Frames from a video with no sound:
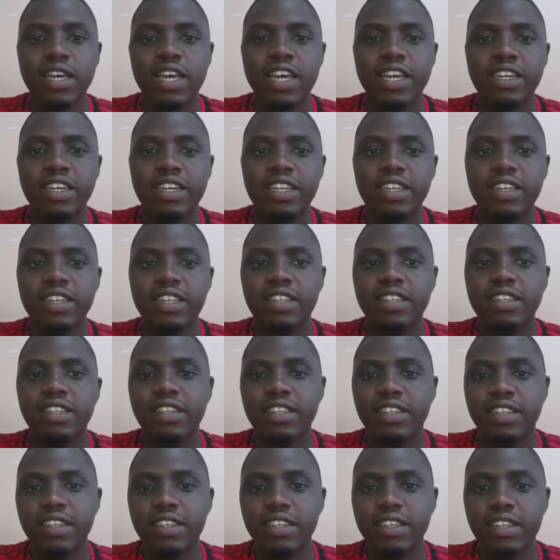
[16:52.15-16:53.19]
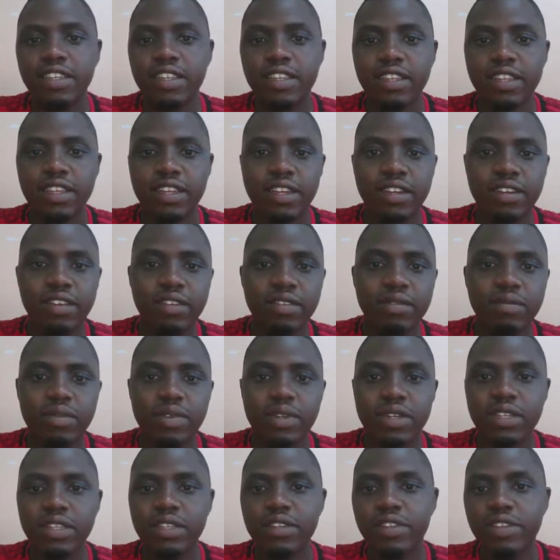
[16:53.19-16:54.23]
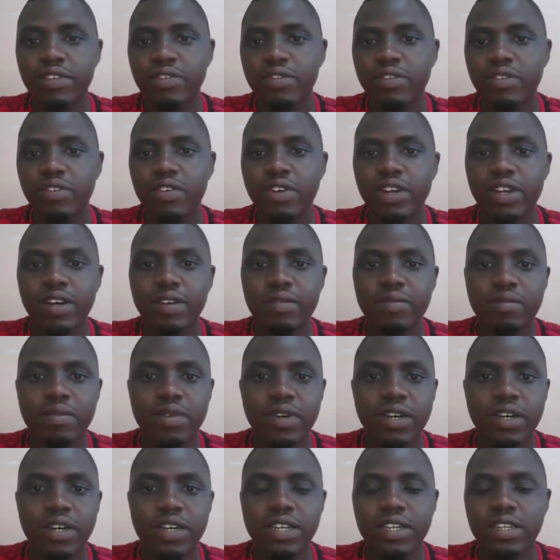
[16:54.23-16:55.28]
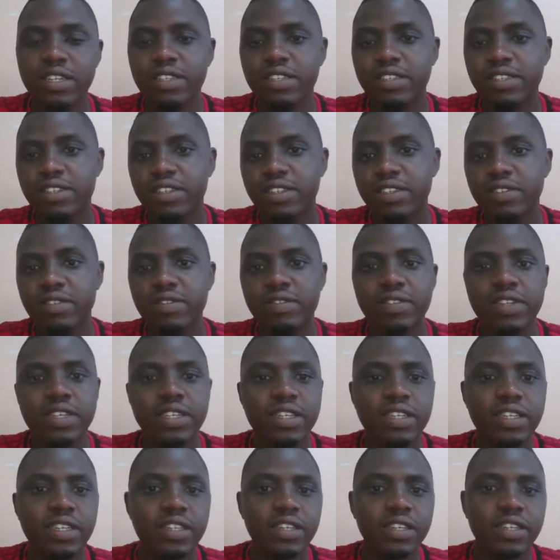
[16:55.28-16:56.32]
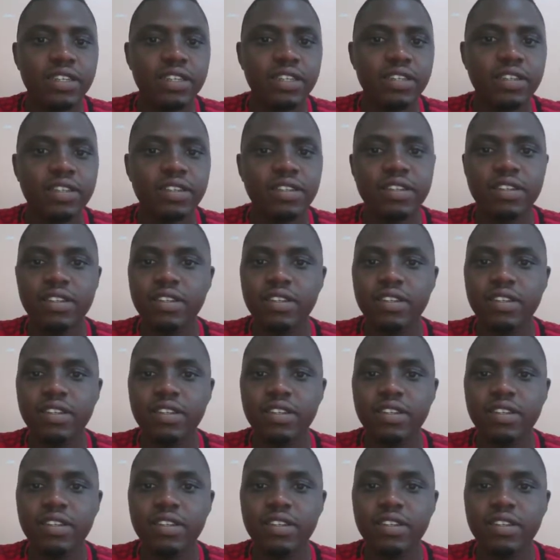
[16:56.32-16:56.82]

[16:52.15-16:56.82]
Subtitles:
edit the name, edit the phone number, and save, and then